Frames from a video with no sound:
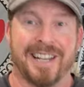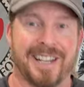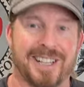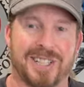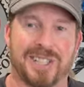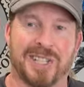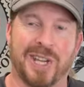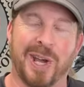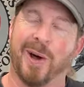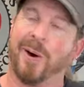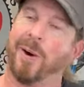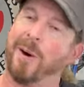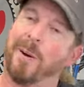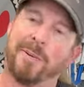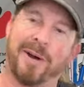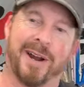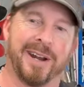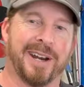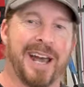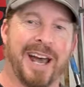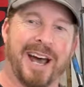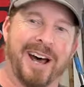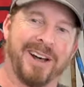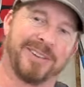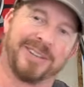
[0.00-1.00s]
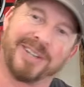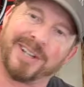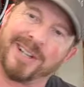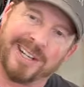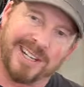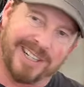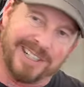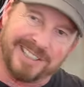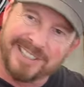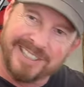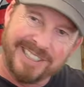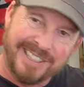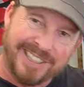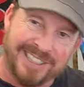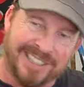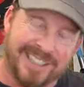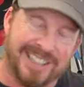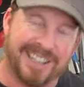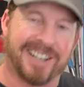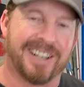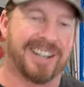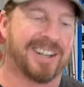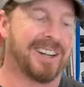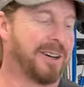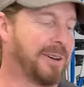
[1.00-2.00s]
So I'm right out there,
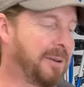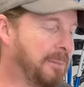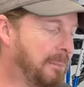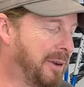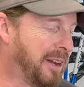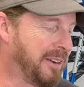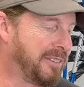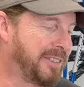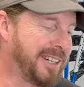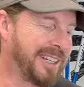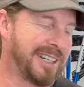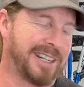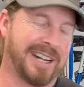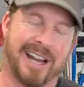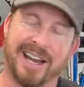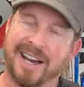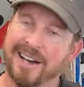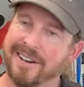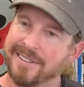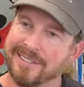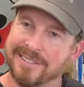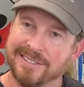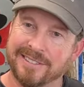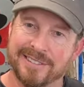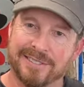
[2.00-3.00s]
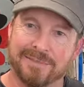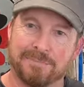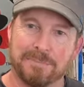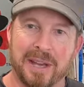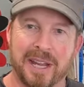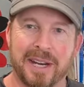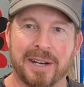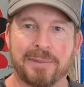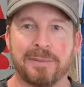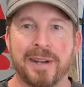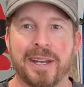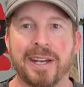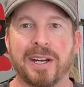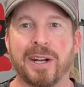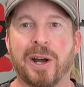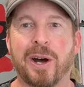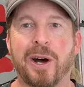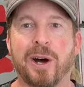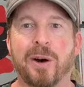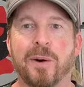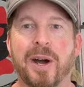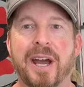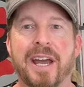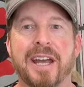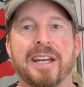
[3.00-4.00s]
you know, buffing it out and made it
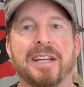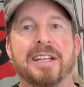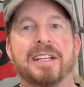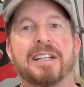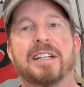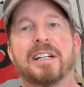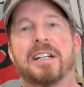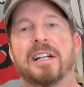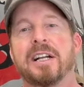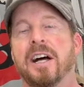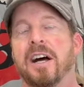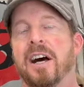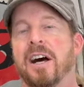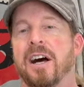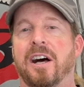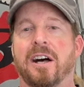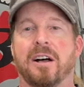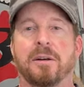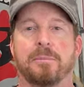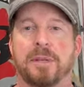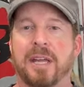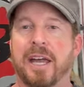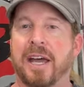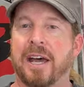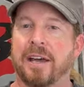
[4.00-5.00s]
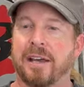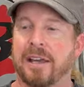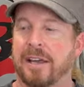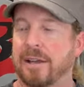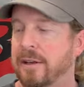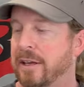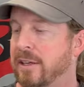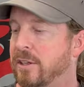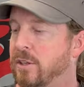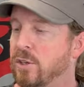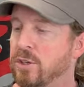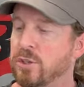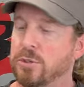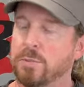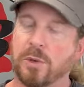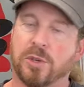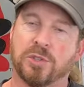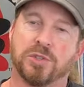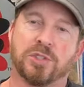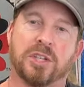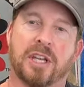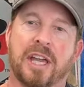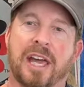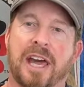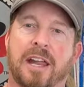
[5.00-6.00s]
go away. I use
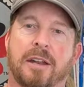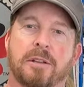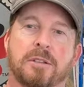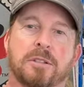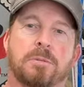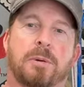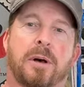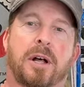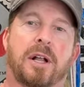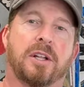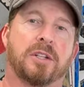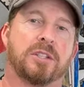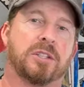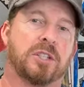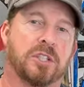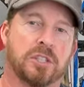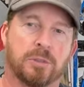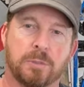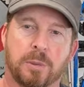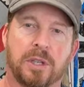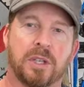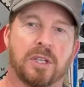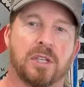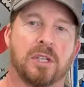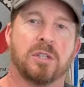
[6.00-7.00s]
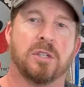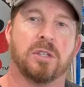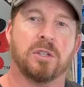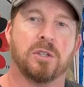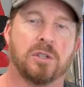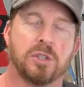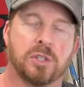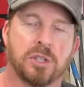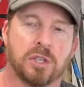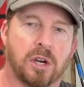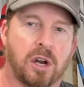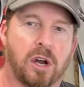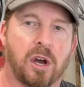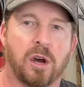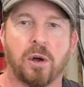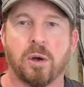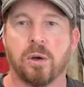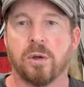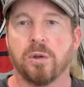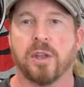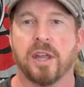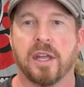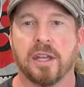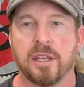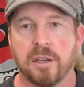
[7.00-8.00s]
mostly Adams polishes, but you can use your
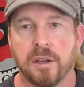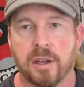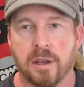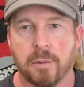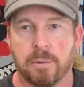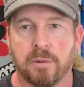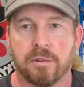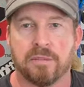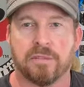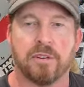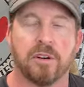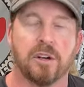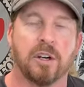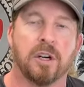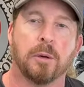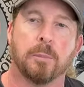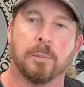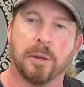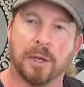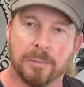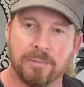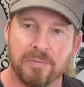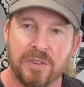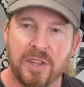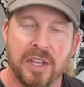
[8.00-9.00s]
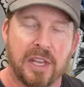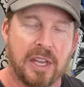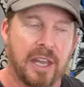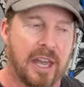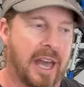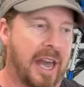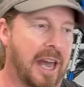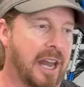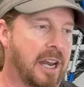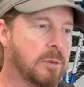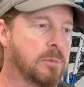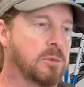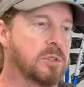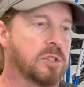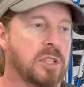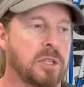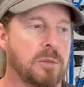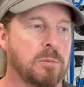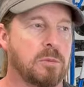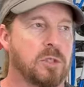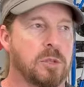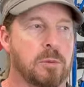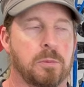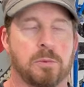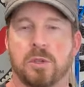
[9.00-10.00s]
own that you prefer. But Adams
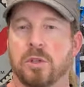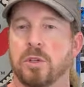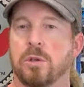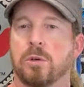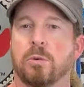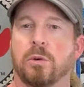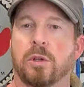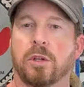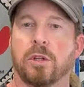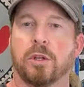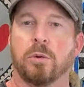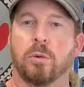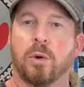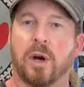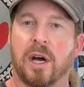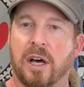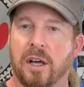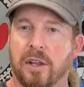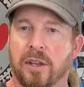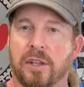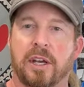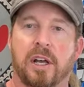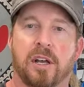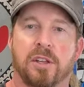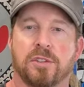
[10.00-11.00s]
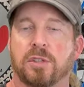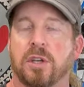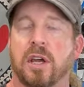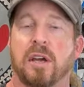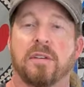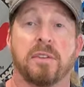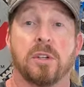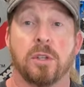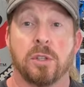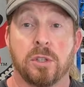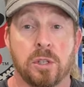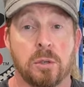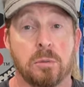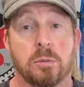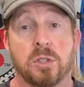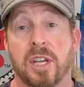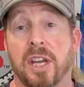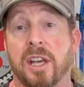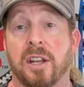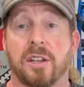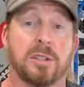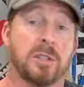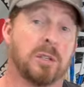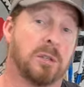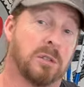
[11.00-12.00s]
seems to do really well, and they also have a YouTube
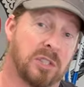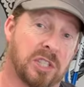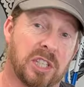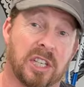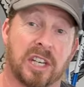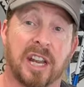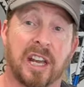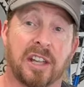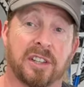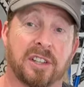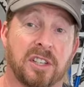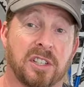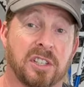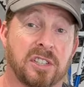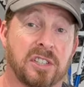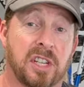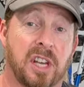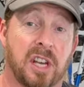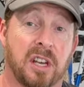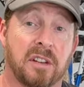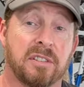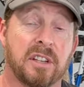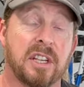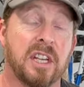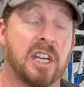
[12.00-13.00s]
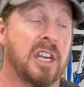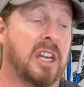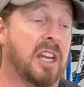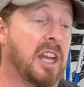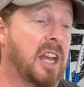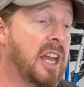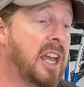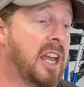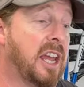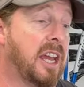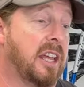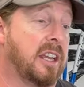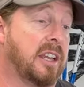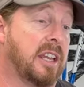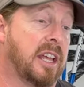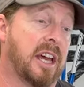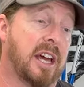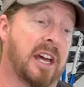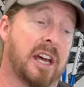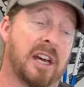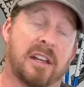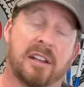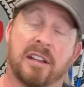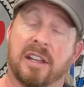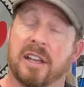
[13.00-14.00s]
channel too. Check out their stuff. And
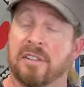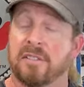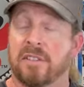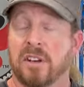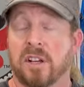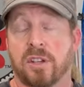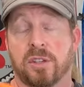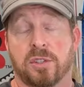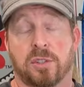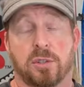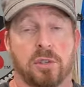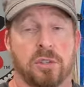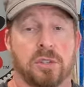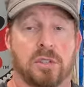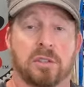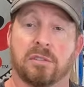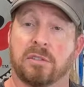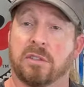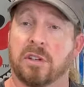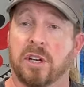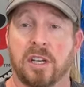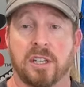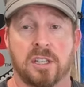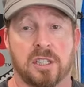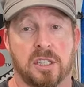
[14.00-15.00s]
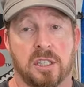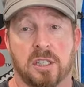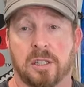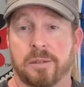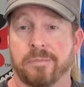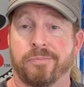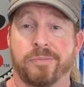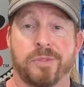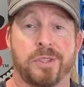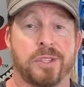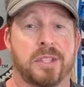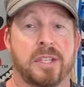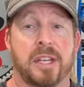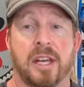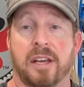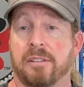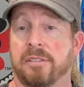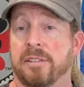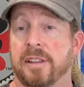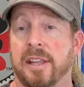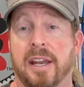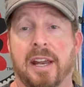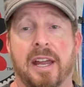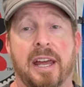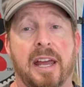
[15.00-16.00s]
have all sorts of crazy
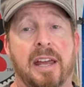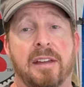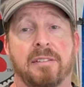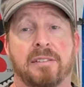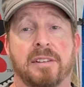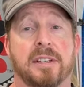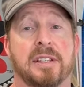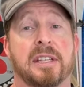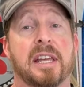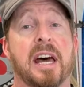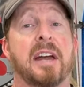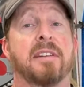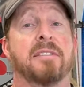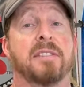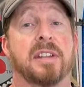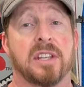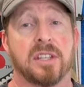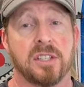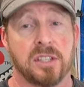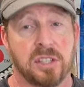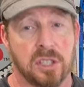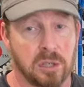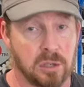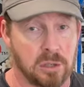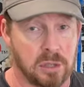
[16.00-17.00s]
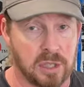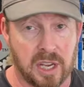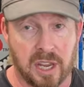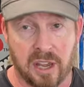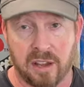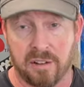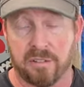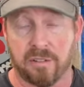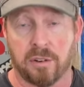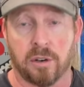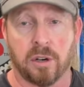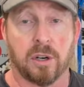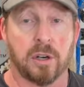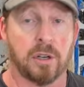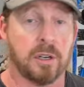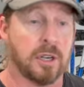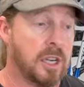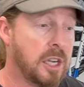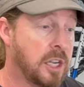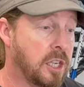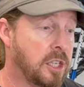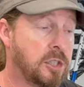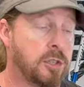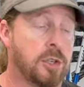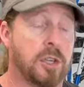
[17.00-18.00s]
stuff that I haven't dived into yet for
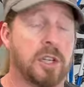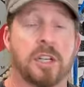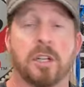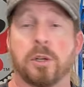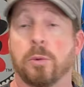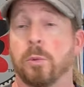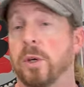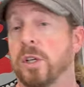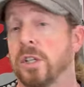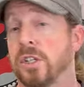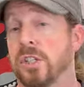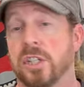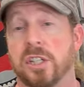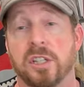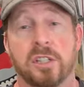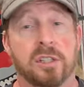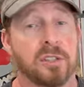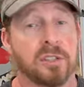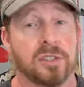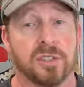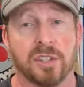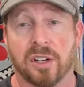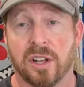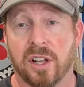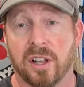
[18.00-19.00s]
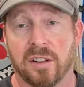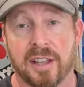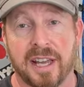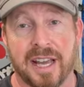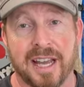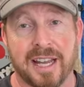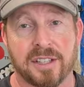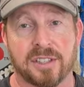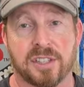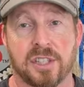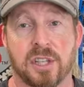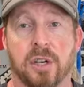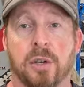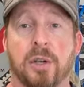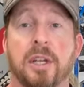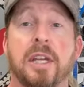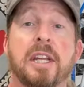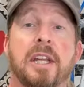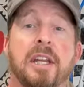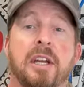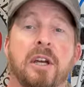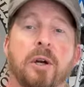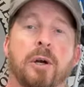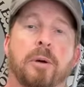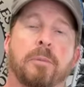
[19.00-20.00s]
treating windshields and all that. So
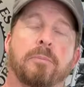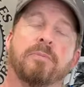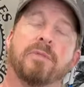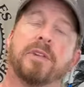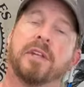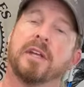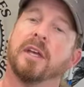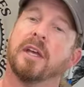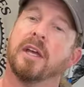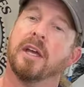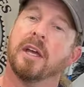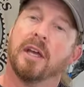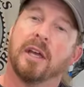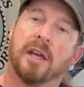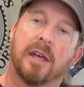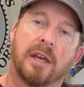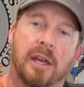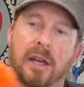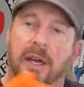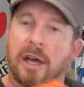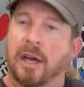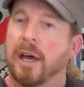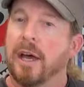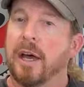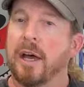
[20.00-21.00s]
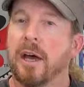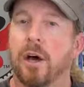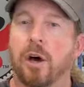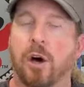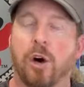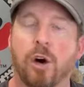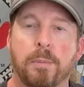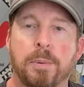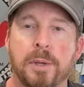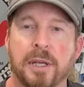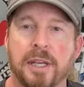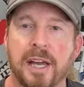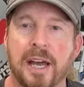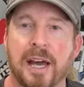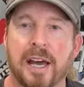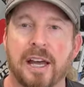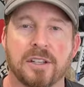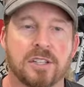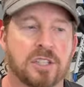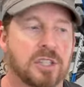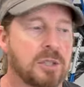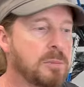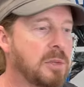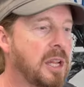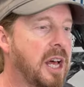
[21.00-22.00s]
anywho, hope you
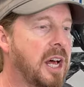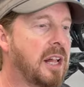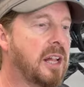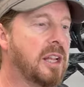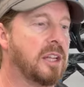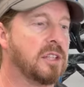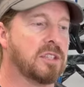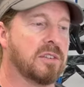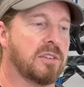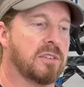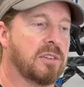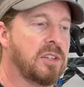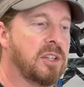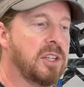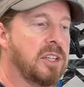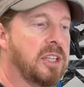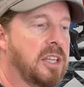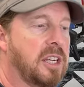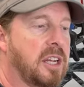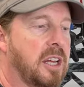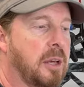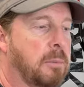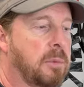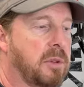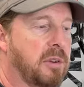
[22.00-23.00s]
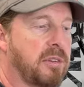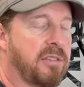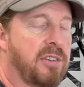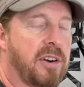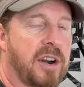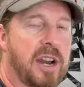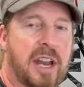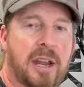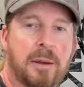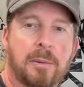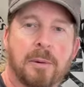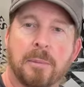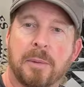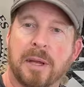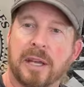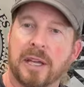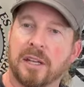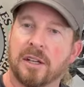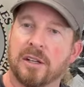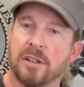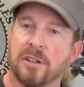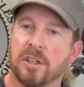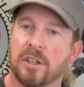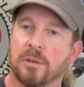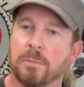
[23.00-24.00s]
got some knowledge of cleaning up the frame and
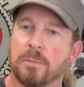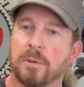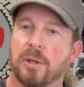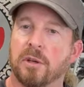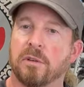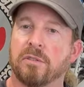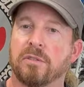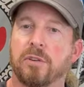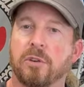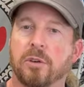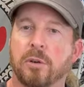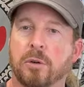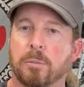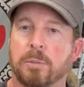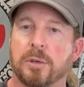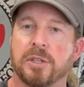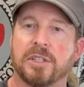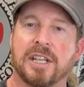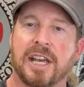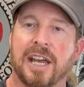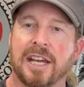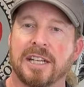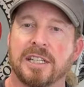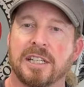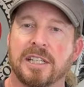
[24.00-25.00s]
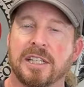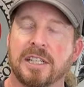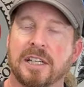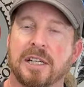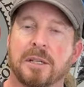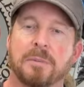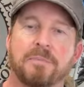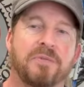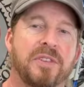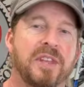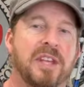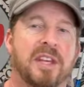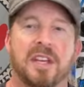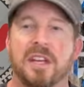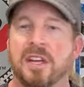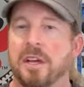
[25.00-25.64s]
making it look beautiful and protecting it.